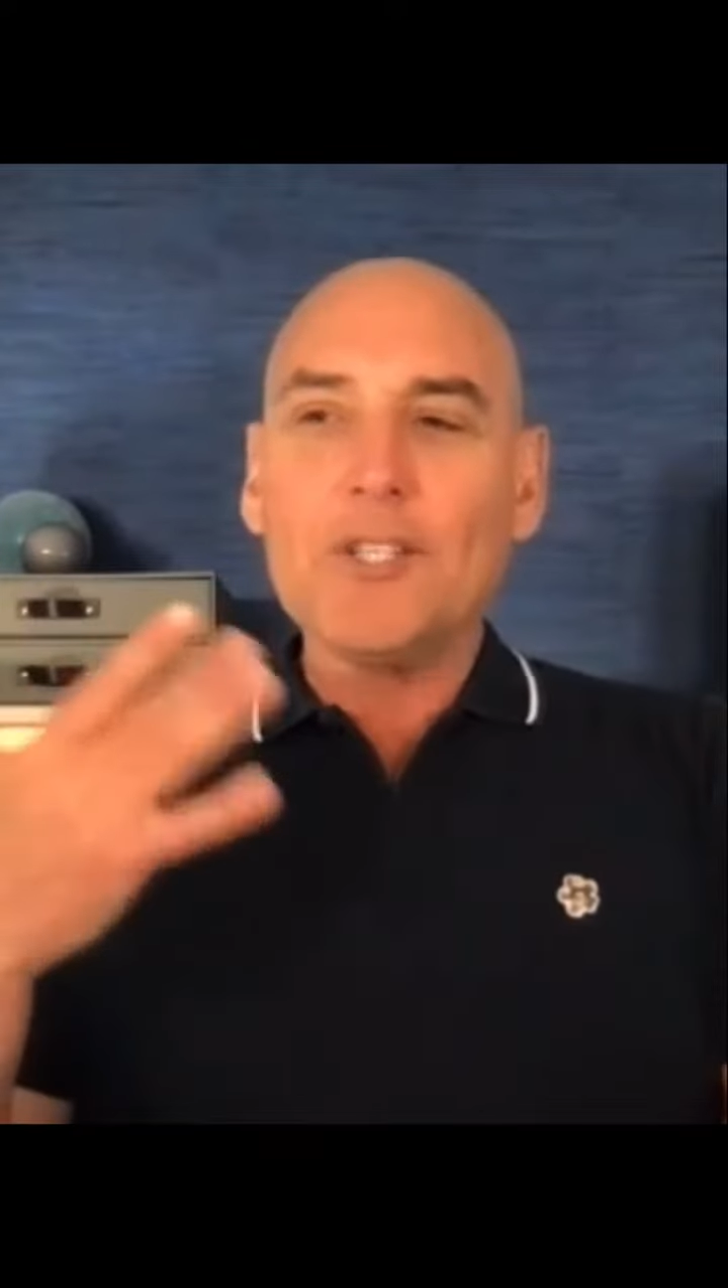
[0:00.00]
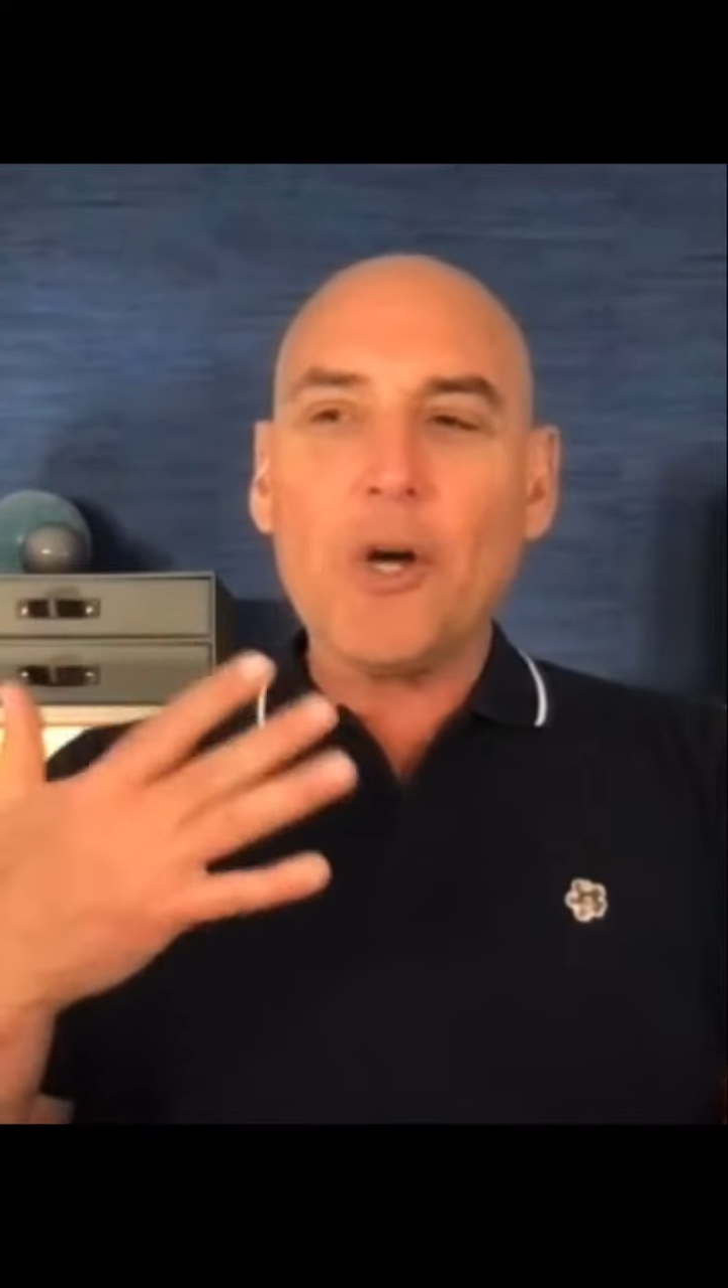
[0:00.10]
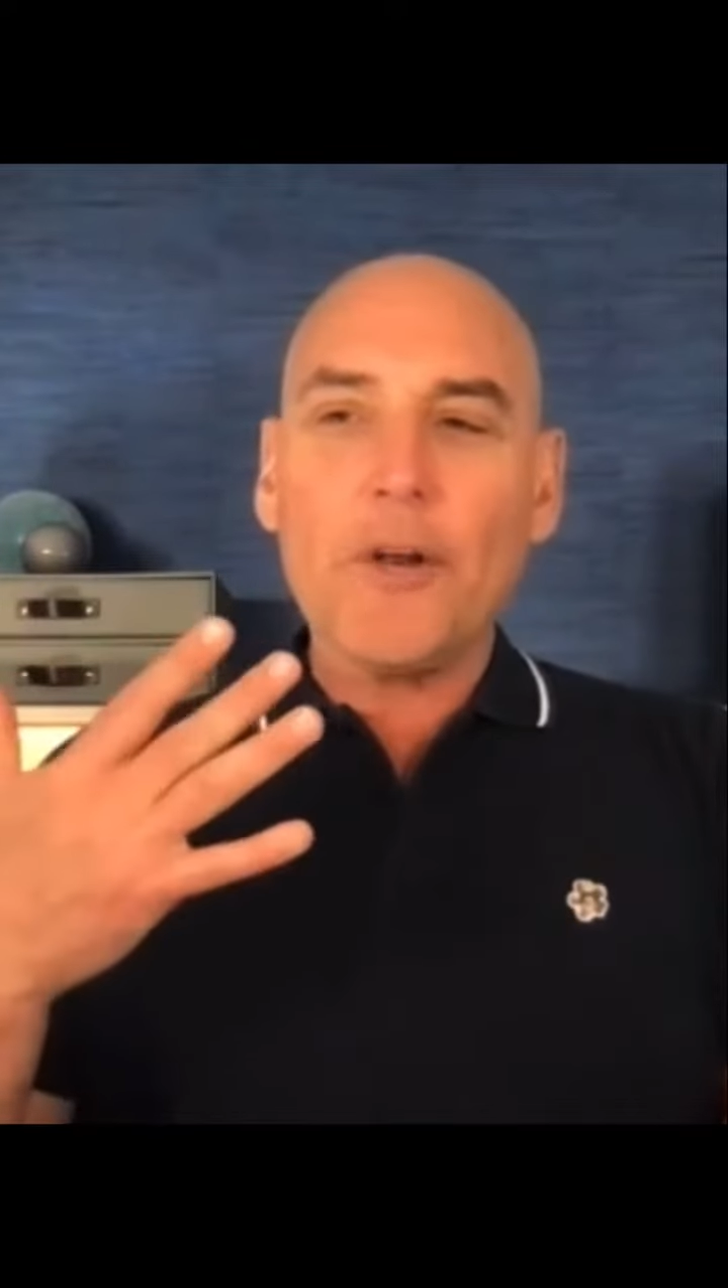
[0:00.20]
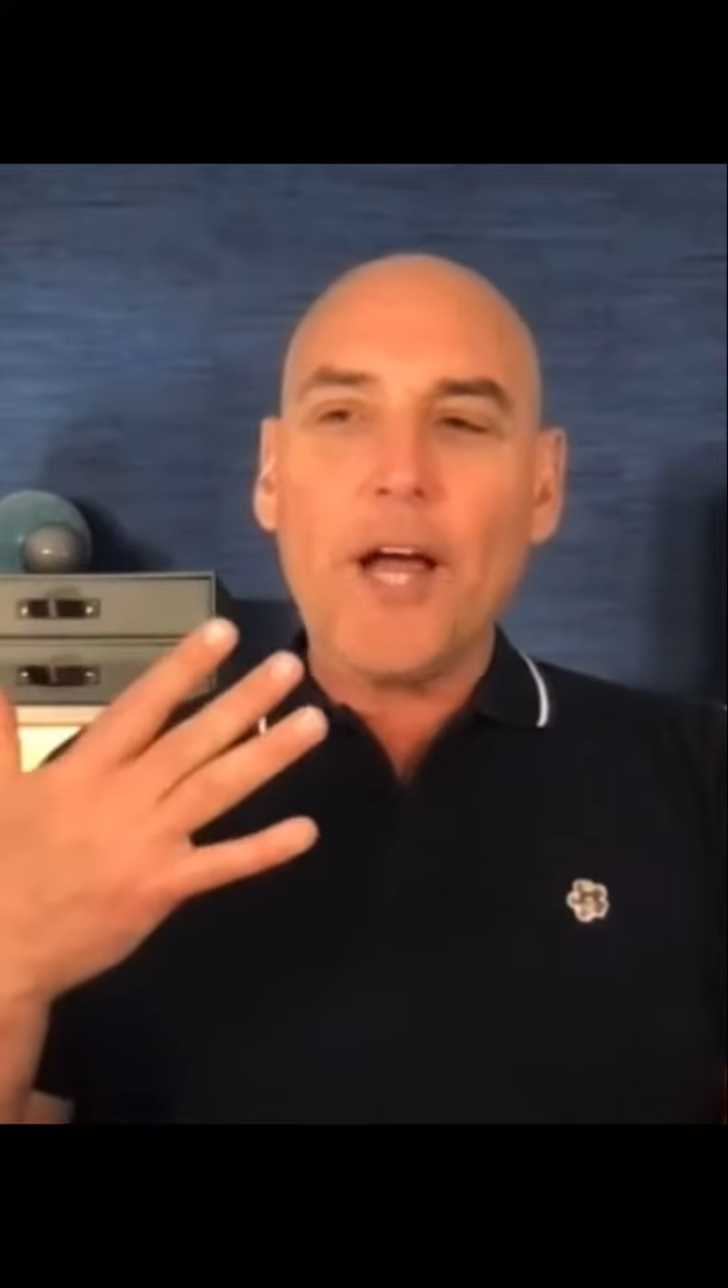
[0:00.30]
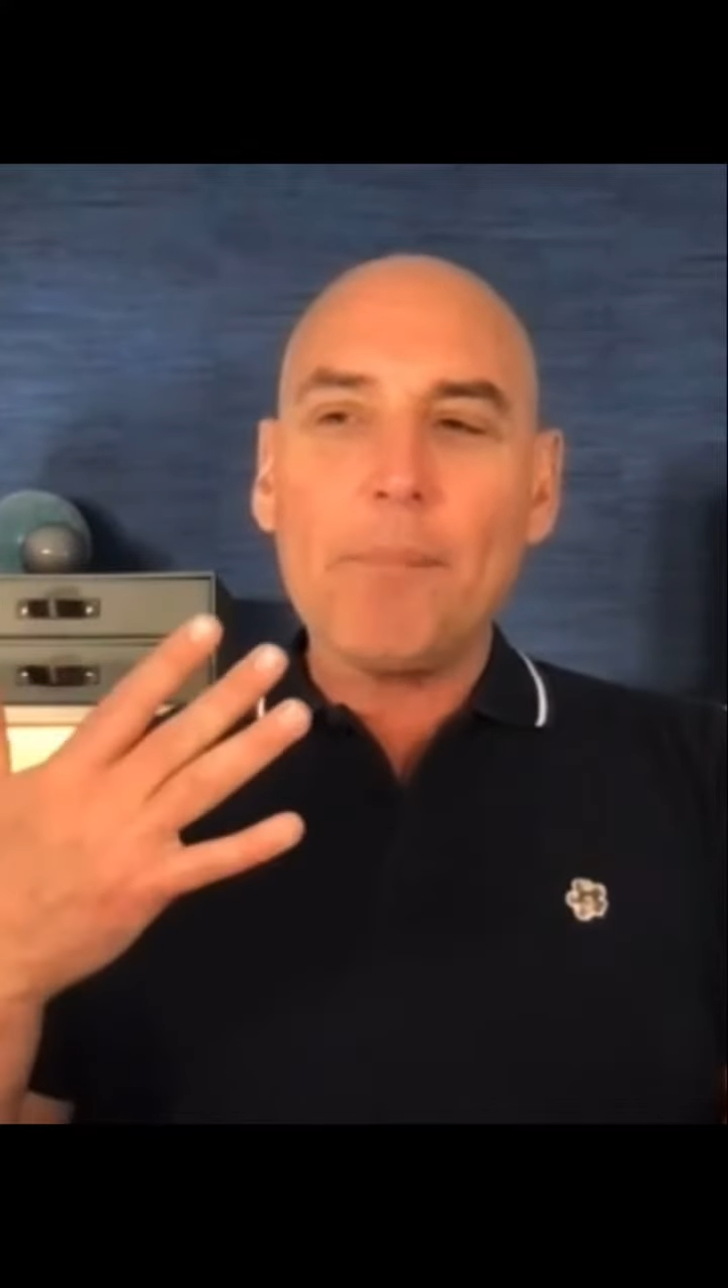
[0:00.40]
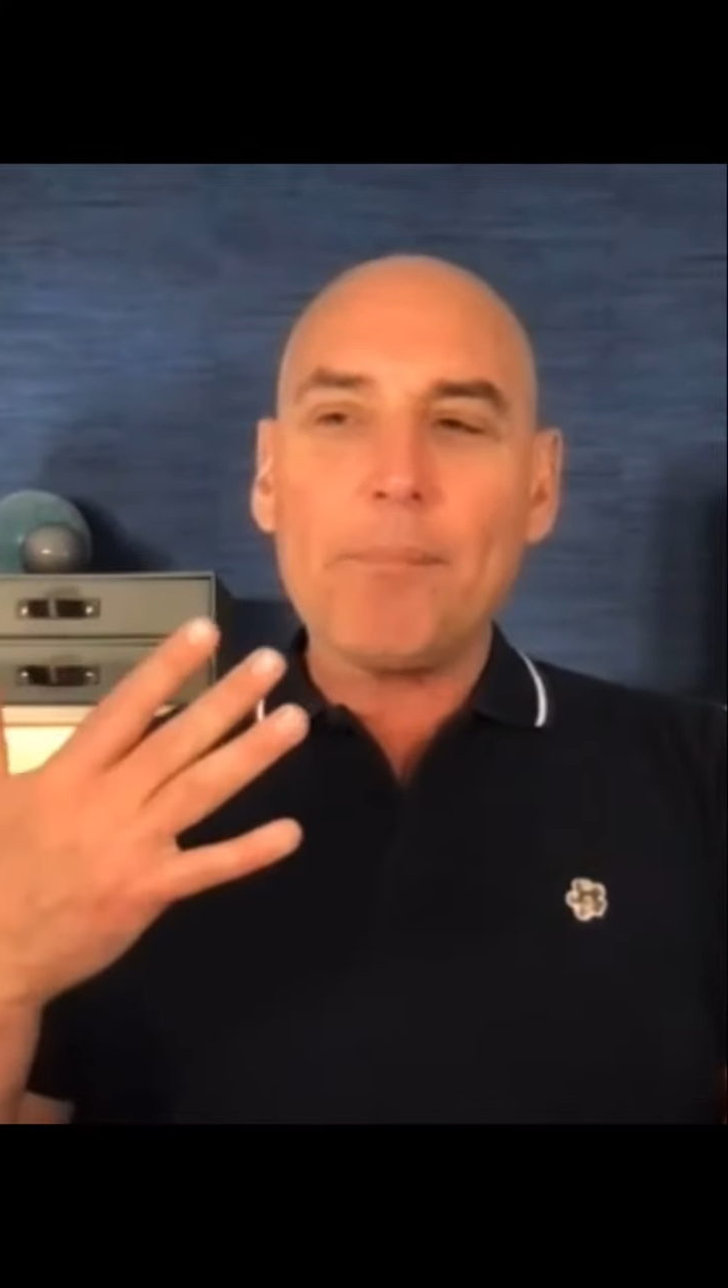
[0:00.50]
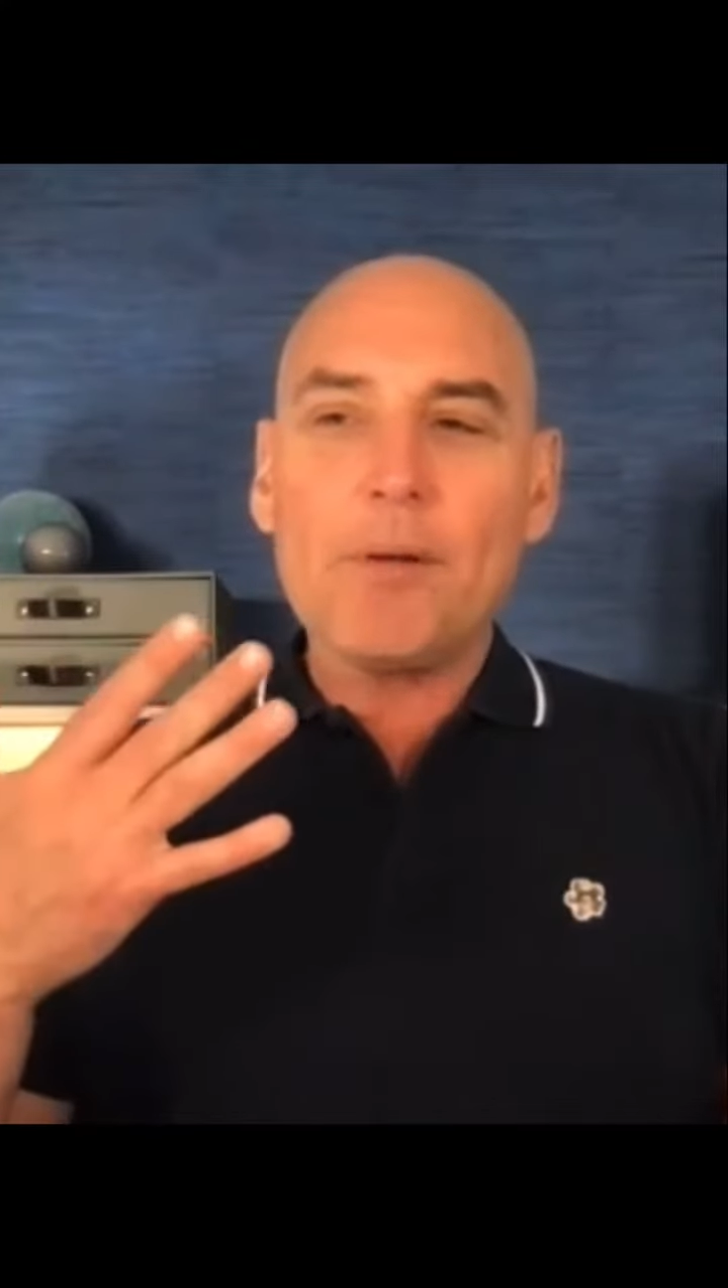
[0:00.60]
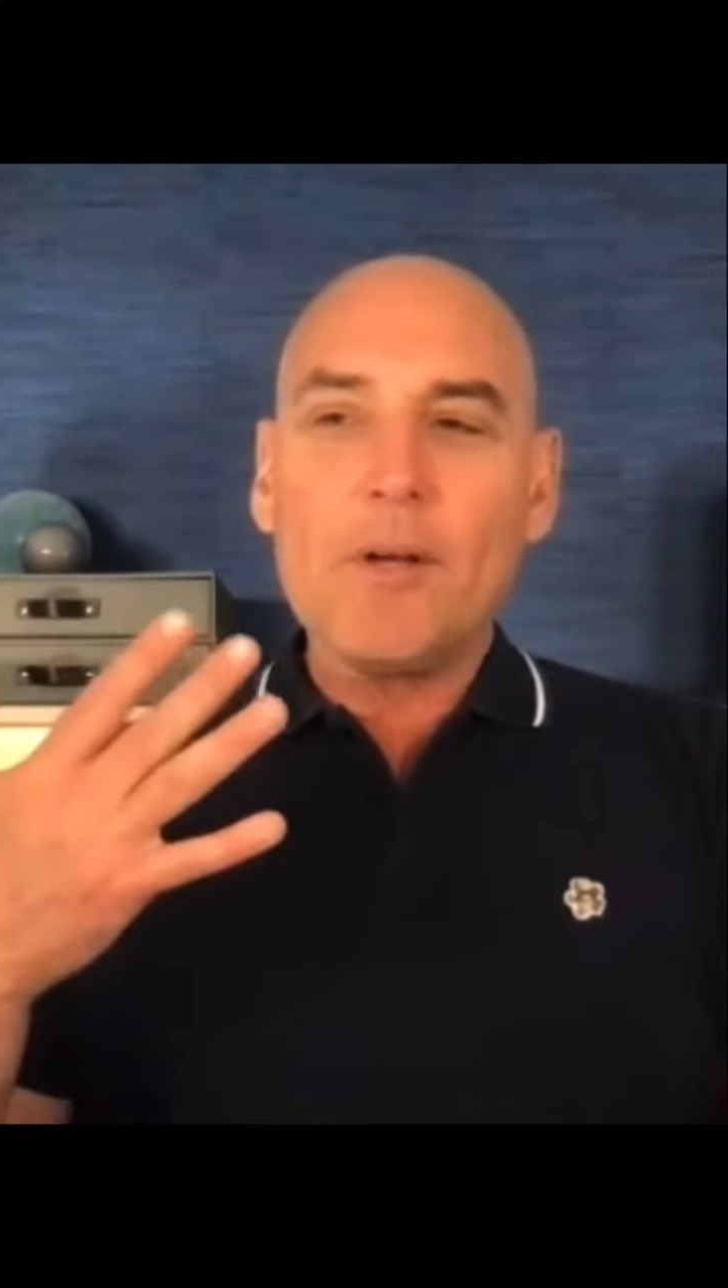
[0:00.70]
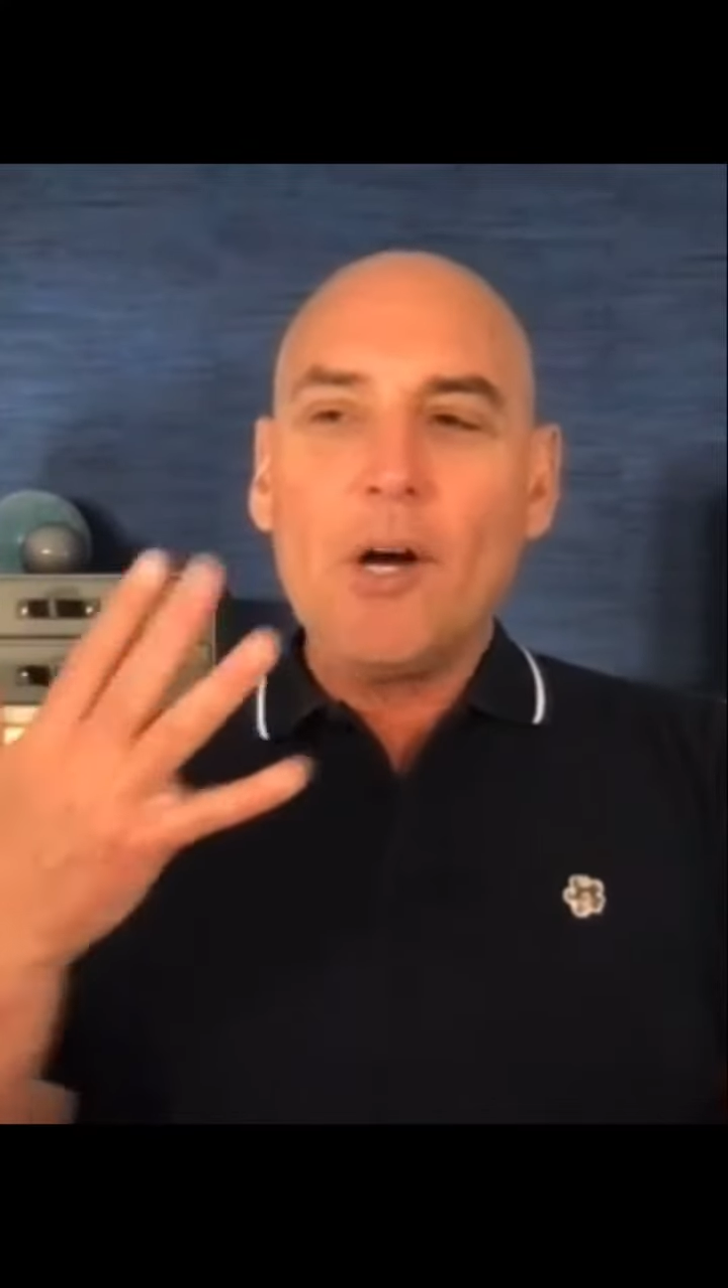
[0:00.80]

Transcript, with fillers: showed up